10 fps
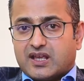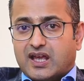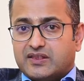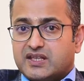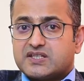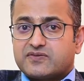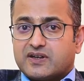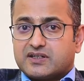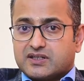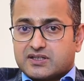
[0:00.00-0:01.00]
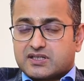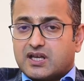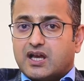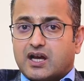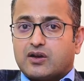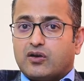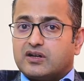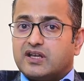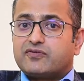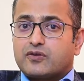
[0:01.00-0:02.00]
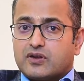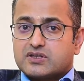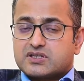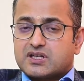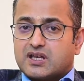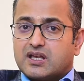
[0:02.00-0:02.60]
And these filters are called nephrons.